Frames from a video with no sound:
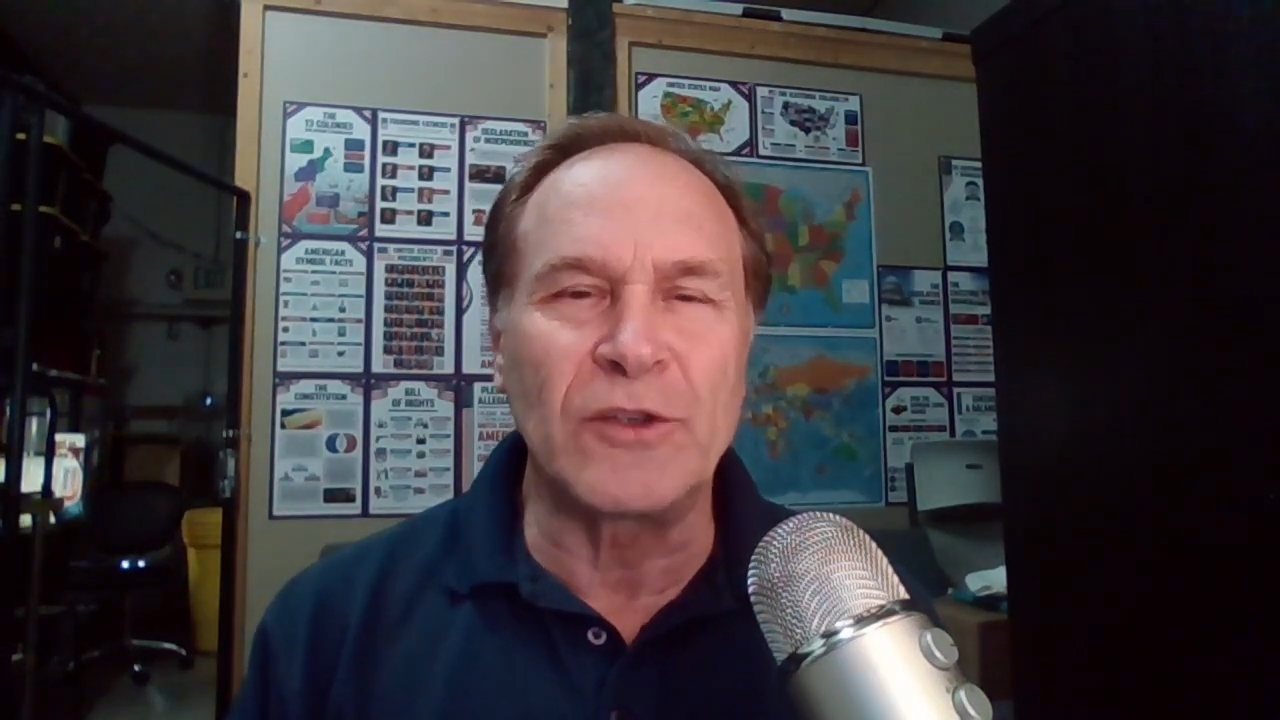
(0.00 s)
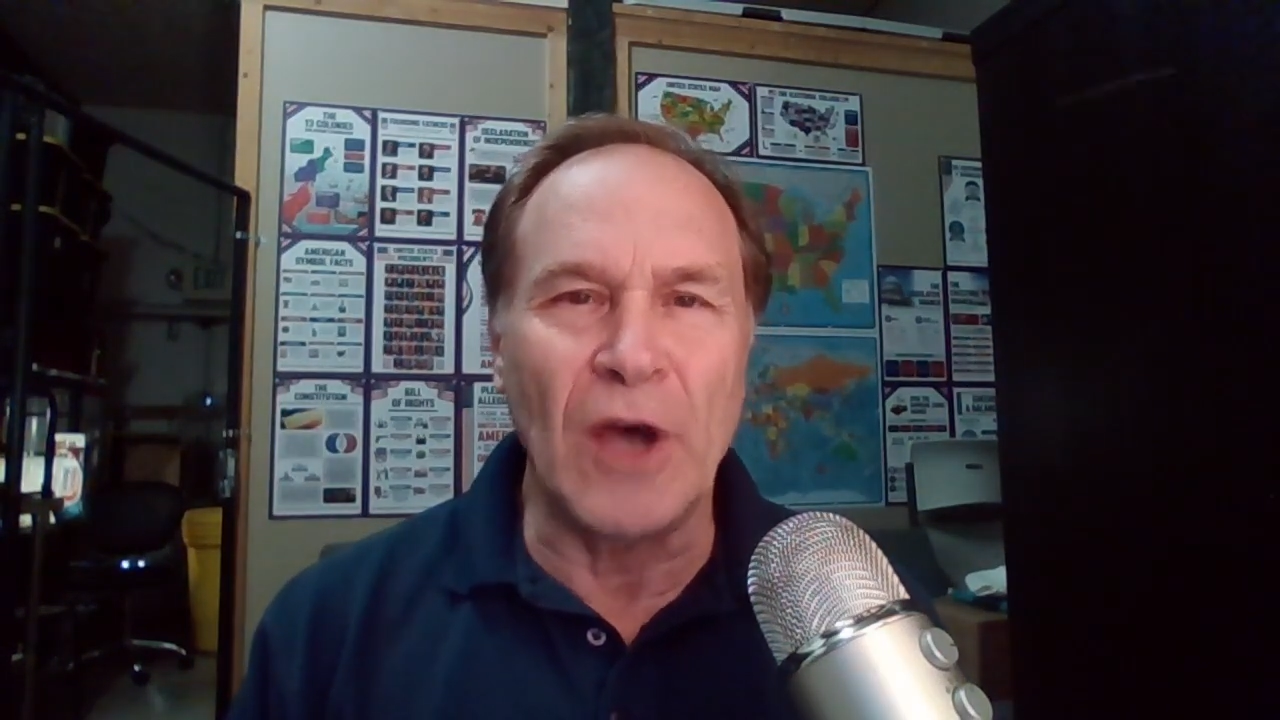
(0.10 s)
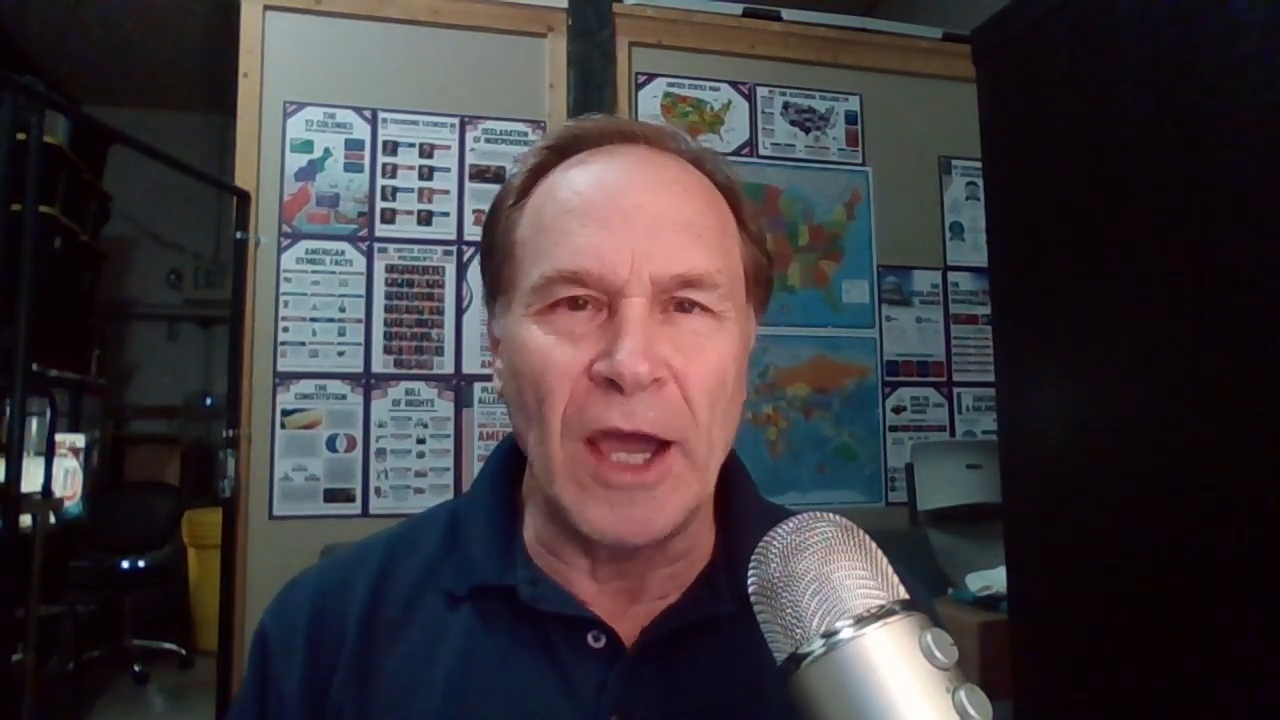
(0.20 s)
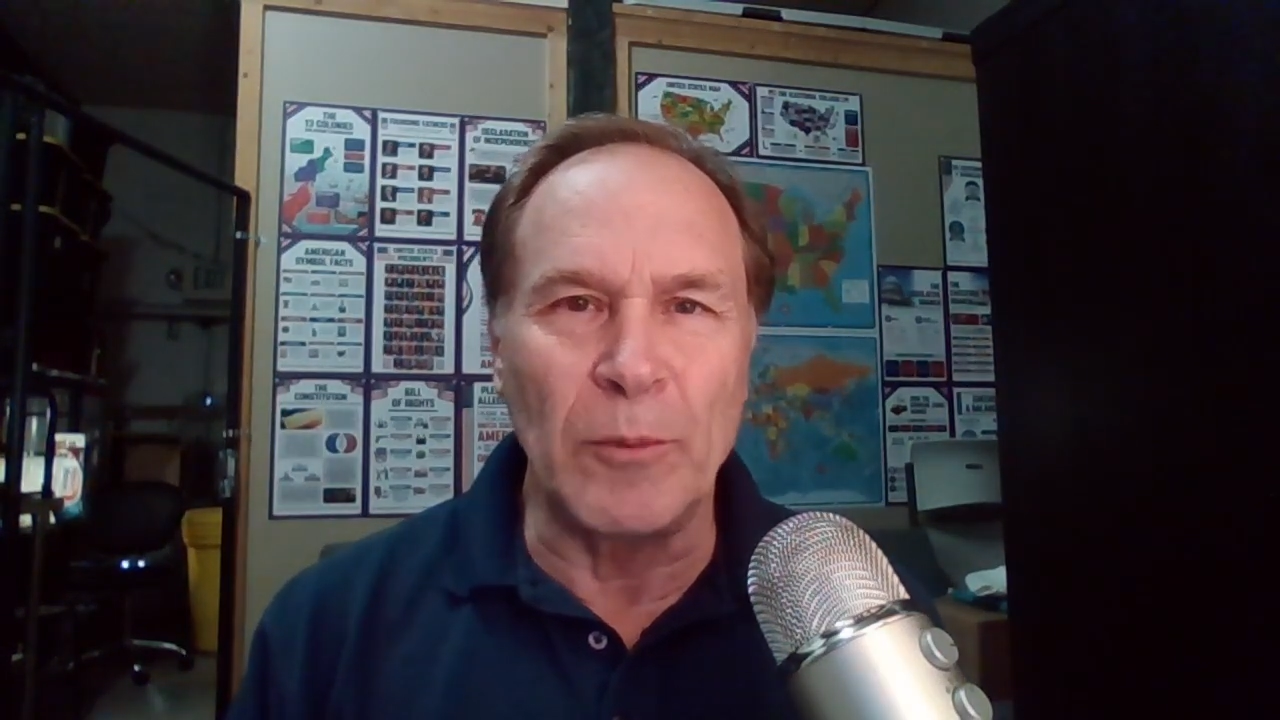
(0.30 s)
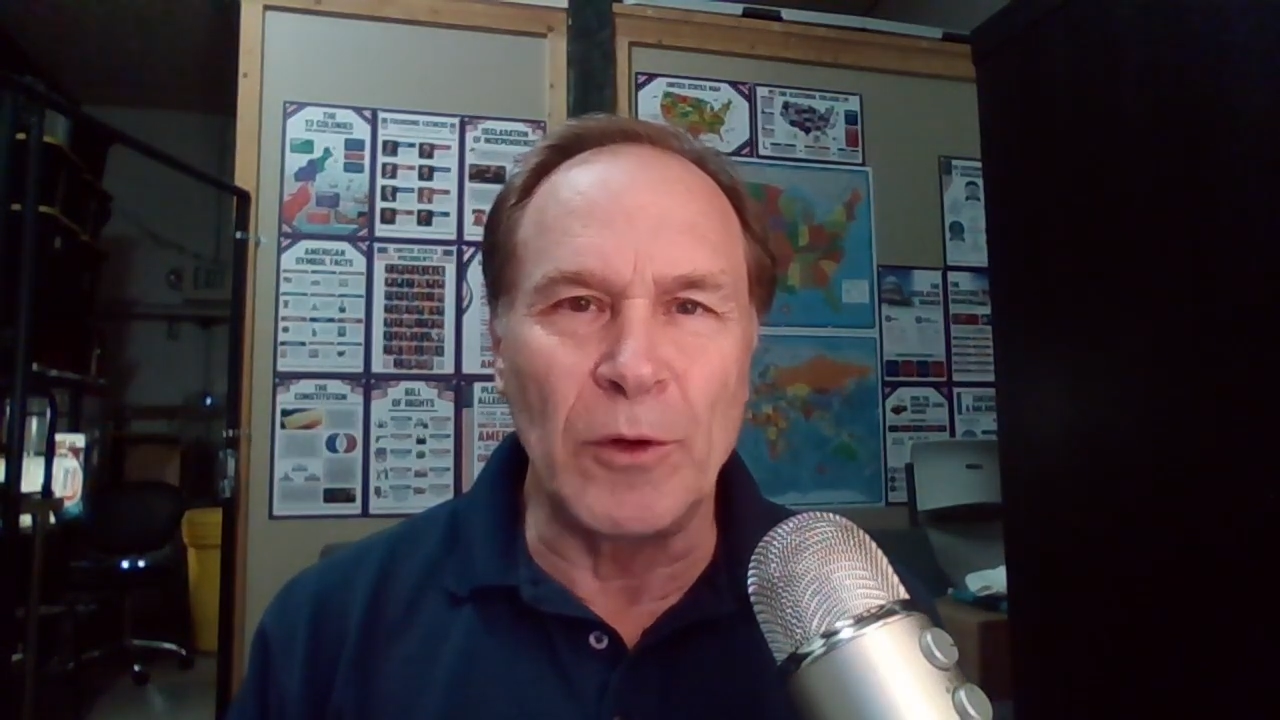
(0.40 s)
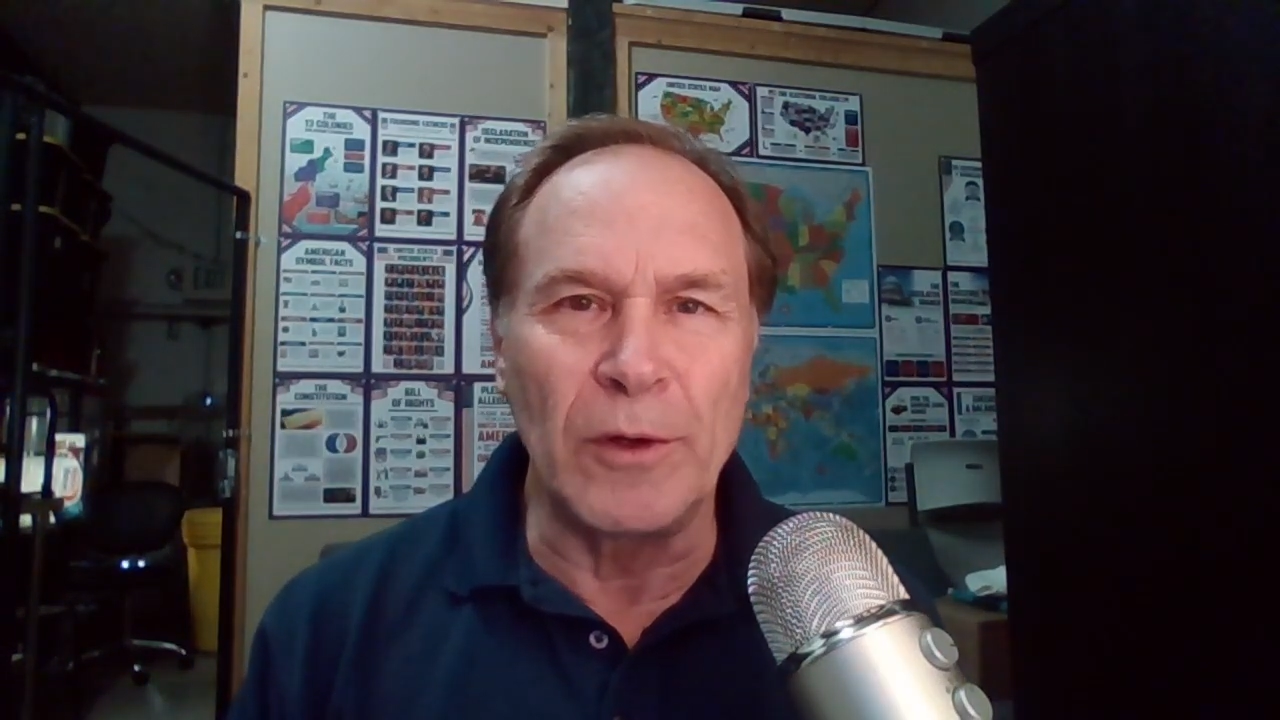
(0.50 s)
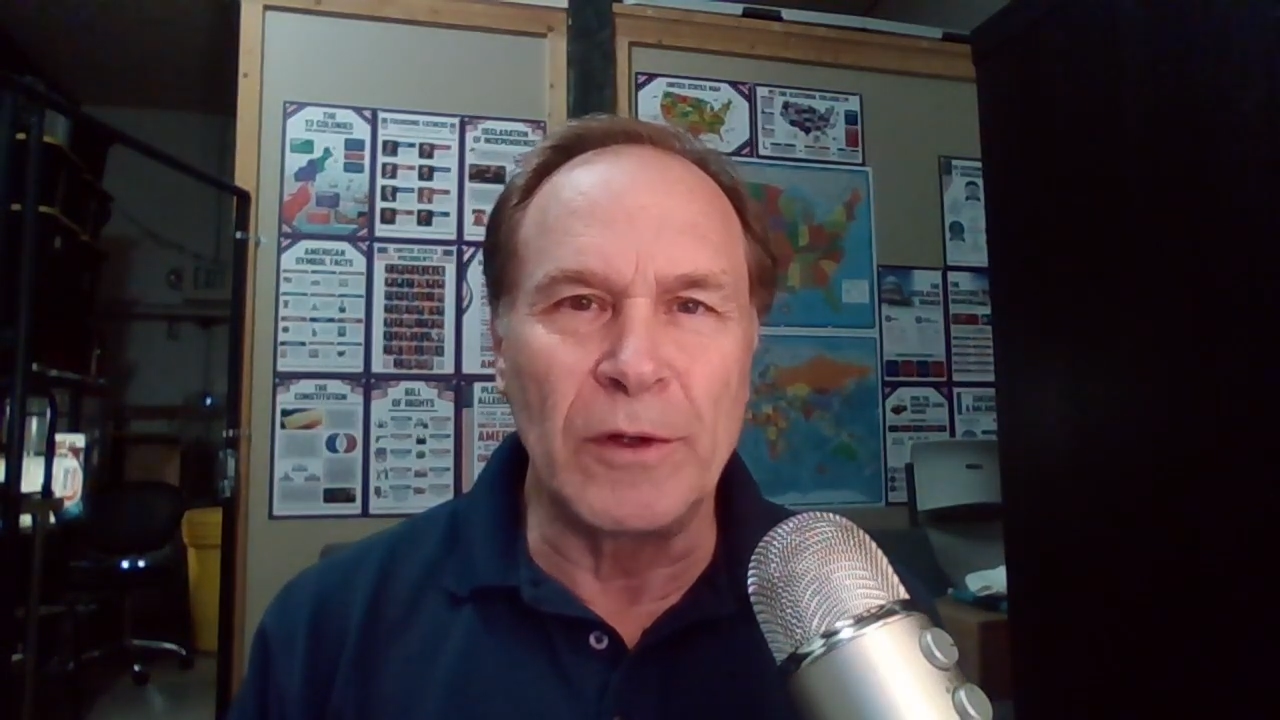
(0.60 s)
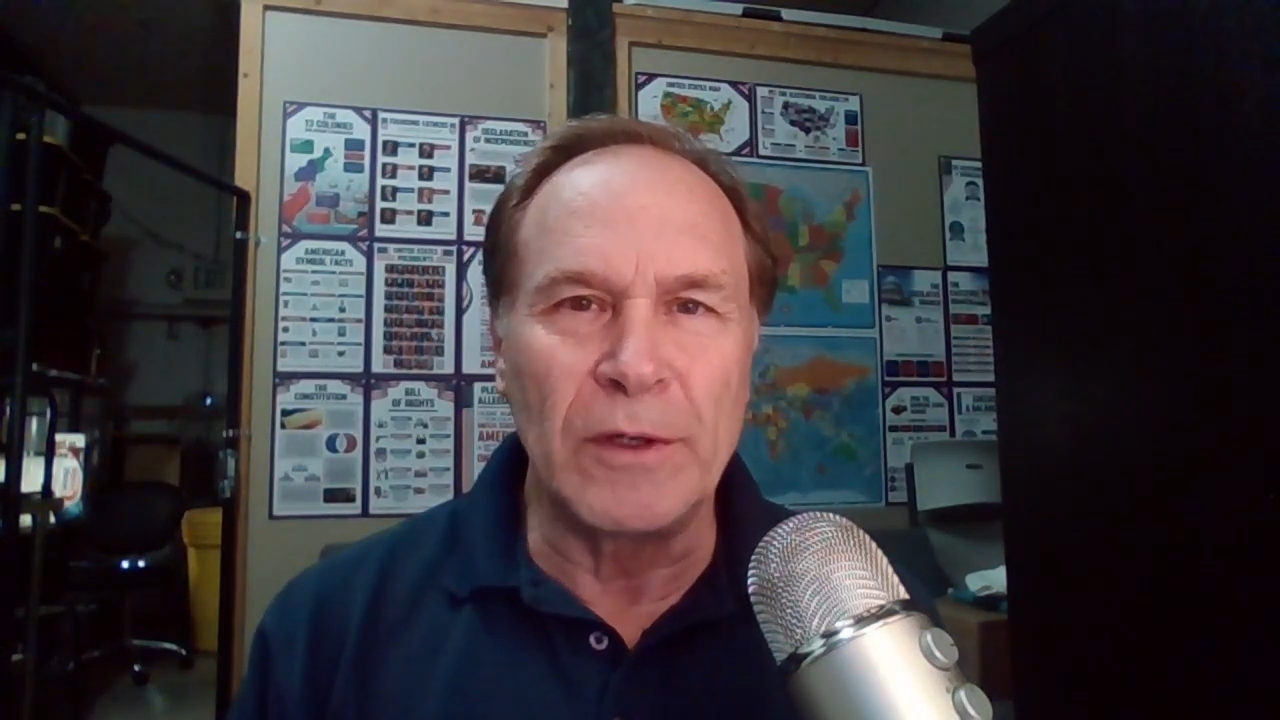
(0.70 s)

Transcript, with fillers: timer,